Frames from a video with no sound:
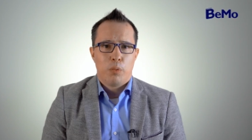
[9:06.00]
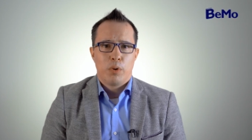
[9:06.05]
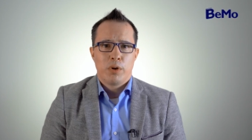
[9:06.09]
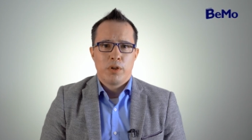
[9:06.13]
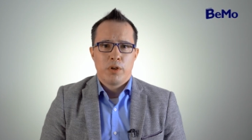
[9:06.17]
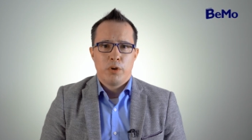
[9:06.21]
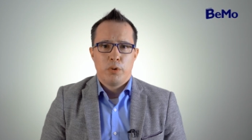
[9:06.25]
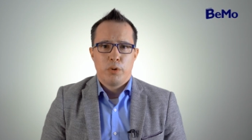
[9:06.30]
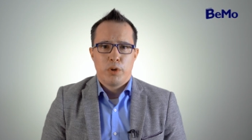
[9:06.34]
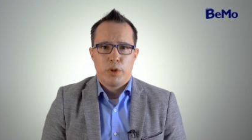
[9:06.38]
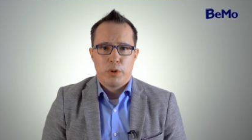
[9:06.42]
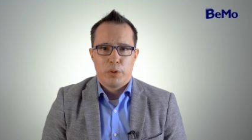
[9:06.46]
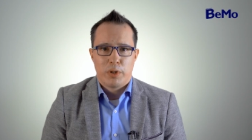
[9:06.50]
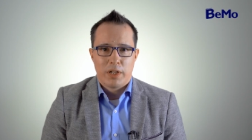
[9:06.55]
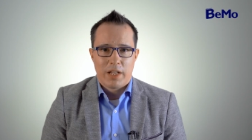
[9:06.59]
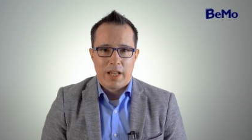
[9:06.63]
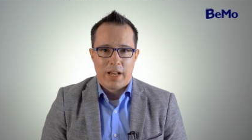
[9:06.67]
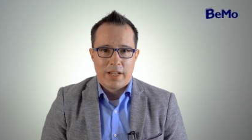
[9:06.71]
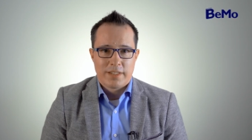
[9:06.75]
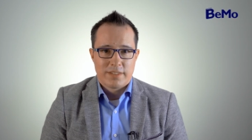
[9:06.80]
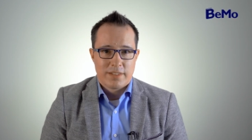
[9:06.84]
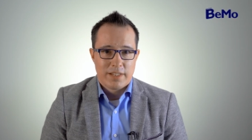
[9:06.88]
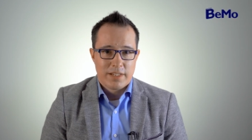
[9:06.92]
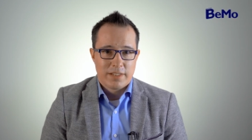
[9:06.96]
will you
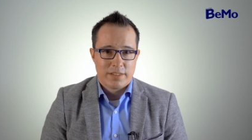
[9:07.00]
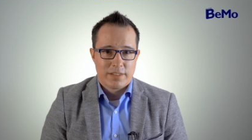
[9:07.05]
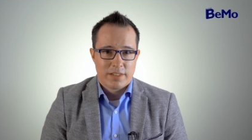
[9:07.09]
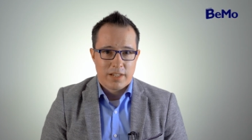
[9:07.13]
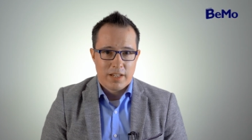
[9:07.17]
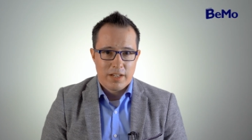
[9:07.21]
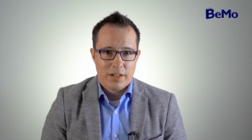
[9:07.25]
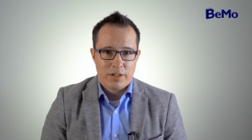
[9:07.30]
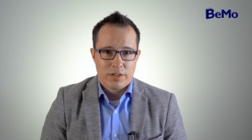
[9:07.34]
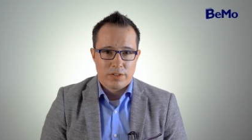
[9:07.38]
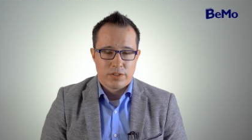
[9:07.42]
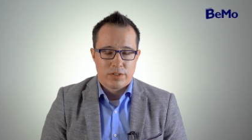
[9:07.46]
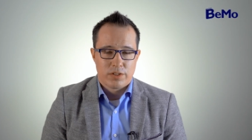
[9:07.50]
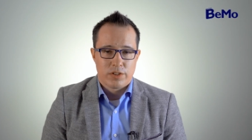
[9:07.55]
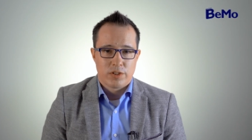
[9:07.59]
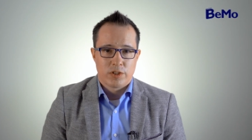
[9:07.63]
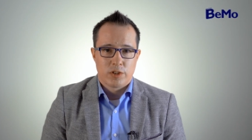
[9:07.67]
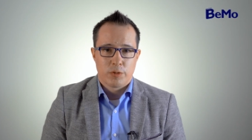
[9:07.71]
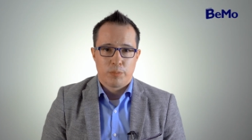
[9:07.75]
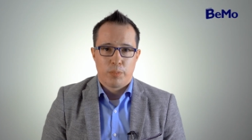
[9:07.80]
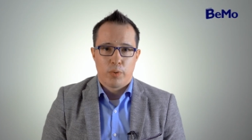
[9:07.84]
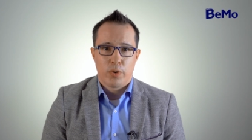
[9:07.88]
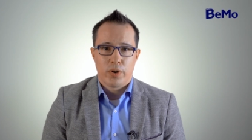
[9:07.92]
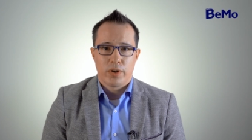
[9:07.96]
utilize these skills to
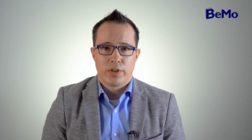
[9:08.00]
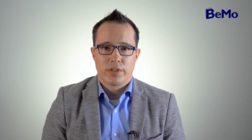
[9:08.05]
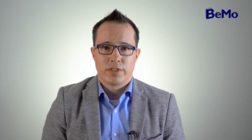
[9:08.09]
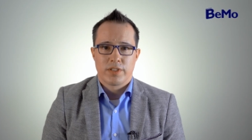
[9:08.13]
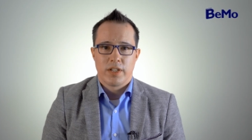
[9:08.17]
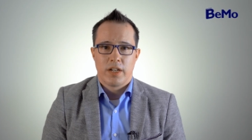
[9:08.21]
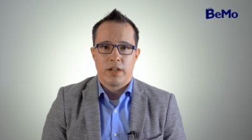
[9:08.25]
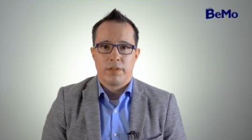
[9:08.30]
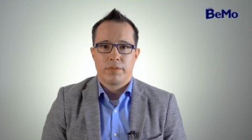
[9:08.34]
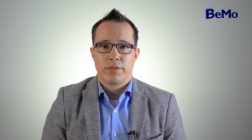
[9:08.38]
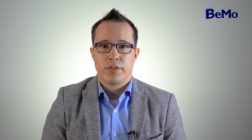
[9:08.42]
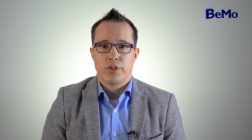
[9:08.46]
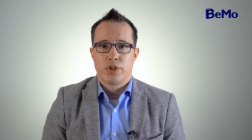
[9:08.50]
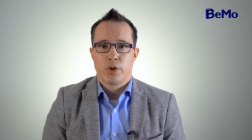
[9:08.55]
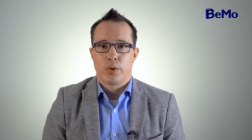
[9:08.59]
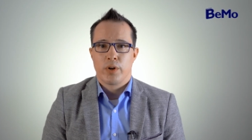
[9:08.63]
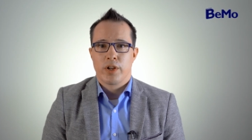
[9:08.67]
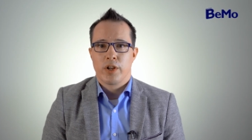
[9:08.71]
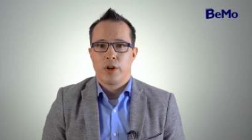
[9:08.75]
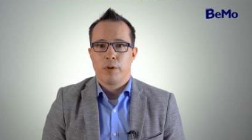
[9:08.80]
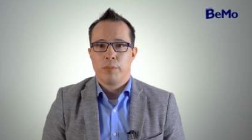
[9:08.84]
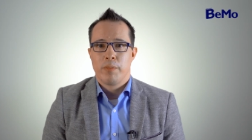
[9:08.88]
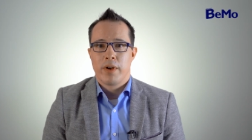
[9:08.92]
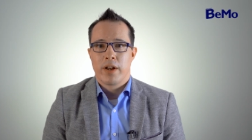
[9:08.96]
support yourself
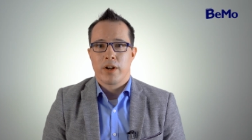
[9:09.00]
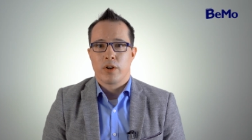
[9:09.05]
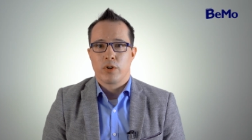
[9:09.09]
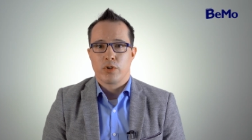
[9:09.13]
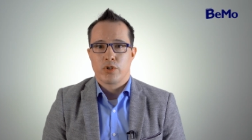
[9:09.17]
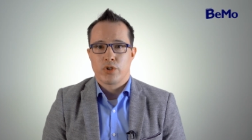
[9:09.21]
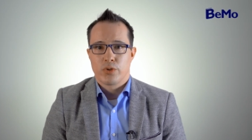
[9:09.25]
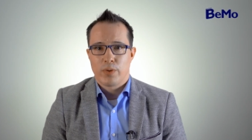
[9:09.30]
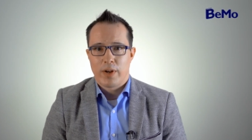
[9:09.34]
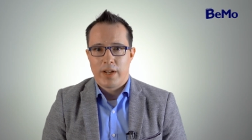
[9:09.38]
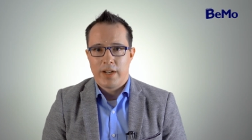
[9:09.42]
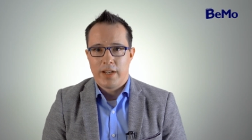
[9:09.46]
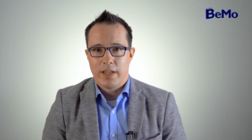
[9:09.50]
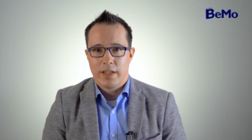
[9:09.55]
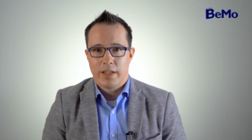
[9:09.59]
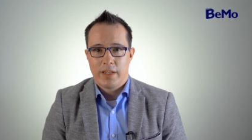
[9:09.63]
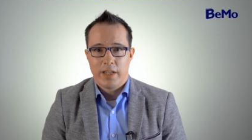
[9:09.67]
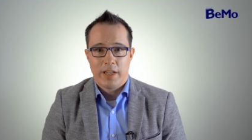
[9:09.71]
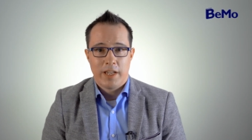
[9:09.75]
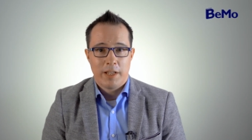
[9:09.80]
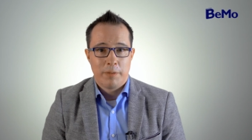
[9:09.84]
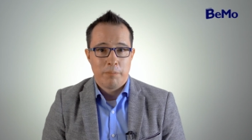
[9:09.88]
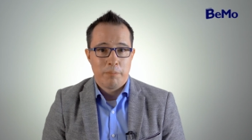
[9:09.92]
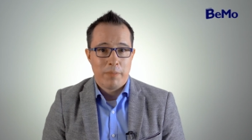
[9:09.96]
during your medical
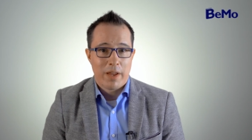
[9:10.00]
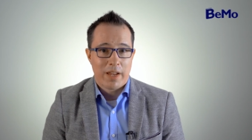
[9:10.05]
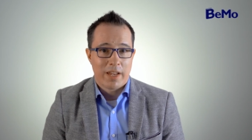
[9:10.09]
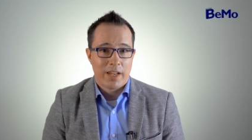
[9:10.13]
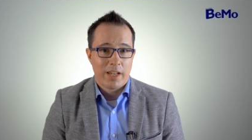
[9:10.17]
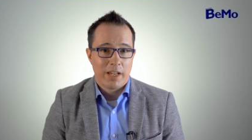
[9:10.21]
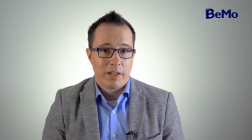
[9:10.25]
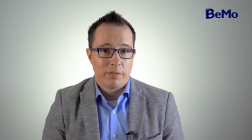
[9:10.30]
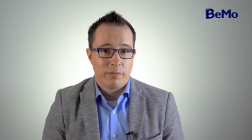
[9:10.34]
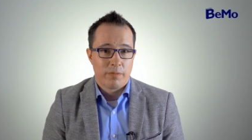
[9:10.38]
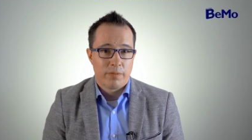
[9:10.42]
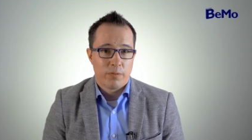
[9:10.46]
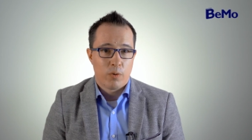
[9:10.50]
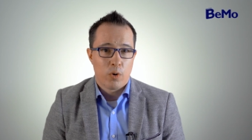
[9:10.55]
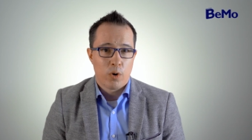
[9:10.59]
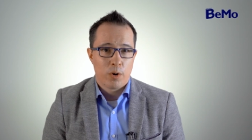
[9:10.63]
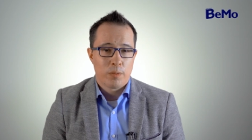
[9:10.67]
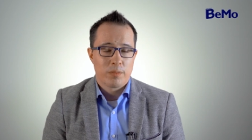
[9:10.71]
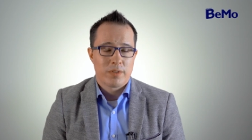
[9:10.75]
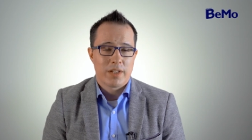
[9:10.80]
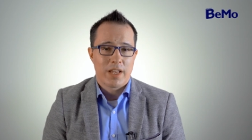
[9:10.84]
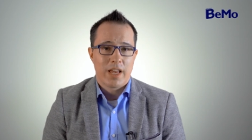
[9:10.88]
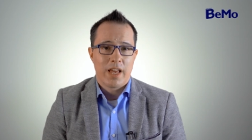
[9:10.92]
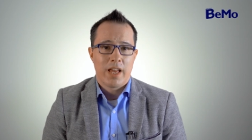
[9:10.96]
training in making
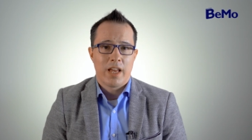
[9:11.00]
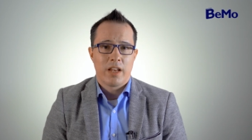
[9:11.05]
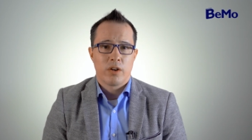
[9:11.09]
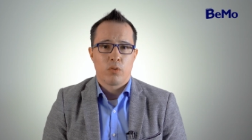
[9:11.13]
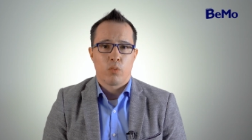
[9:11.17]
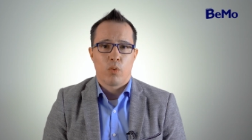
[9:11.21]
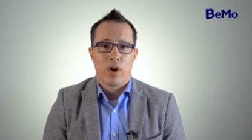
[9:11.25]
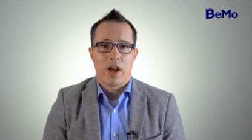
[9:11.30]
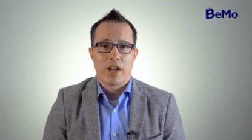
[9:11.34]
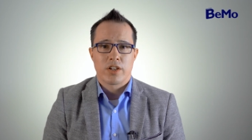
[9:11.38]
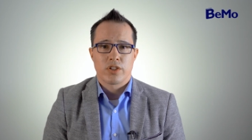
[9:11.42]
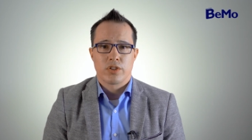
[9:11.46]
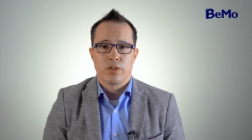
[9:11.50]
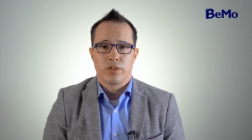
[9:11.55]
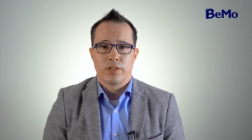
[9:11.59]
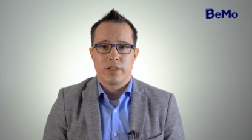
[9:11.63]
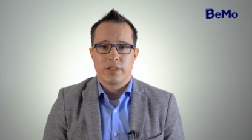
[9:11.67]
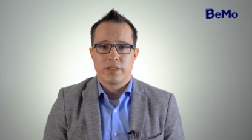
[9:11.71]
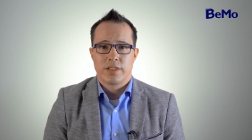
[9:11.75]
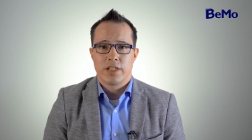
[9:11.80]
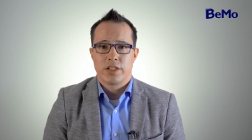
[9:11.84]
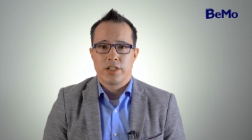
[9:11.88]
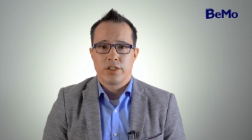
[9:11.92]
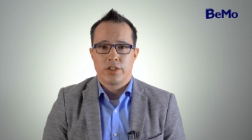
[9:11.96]
informed and rational
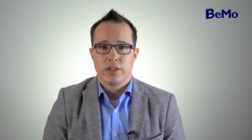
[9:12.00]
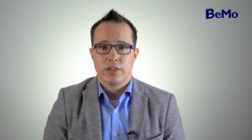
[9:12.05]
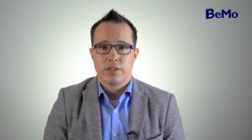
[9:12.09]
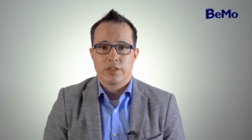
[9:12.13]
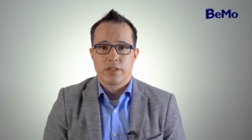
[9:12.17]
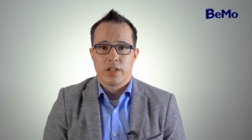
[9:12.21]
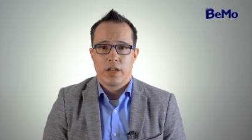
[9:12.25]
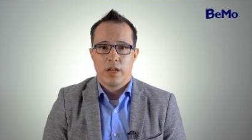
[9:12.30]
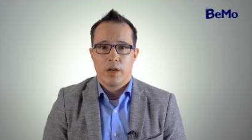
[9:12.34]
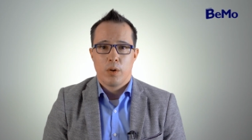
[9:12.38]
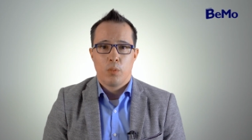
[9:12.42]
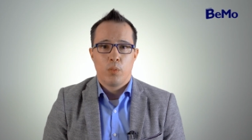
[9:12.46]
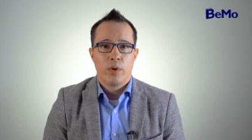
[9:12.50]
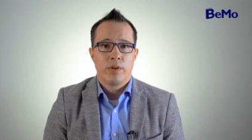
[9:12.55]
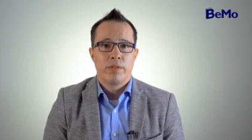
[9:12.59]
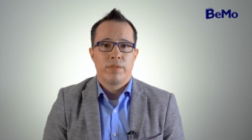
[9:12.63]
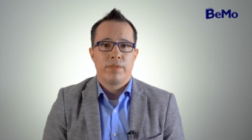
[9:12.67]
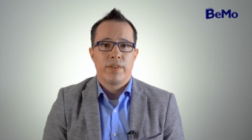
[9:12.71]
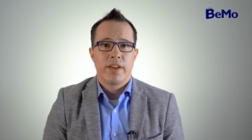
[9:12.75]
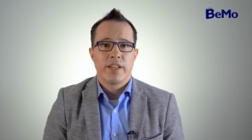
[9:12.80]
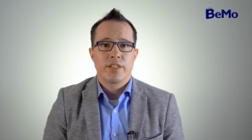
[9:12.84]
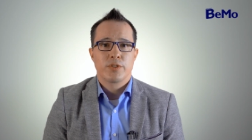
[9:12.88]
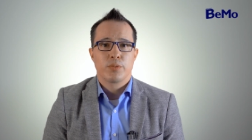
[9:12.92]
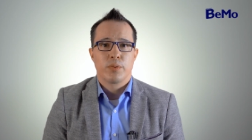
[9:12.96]
decisions when
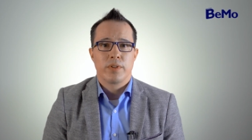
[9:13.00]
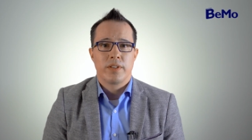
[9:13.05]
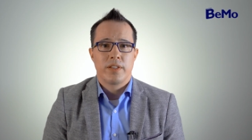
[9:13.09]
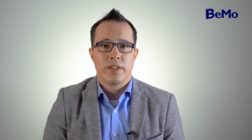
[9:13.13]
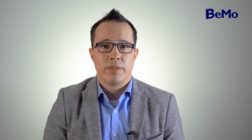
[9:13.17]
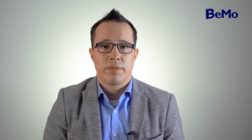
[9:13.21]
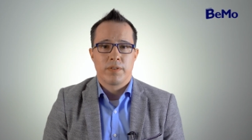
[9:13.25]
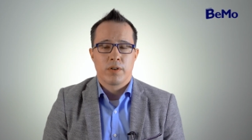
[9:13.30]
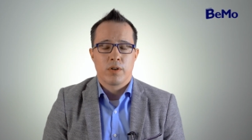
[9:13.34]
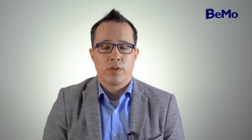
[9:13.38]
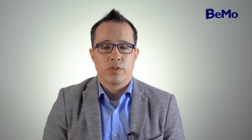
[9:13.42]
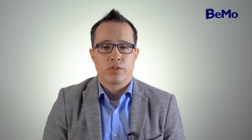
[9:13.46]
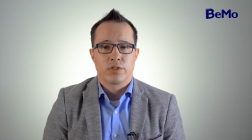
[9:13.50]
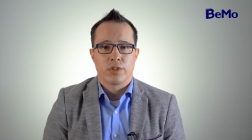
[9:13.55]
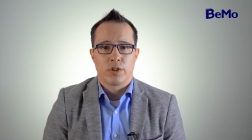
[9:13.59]
faced with difficult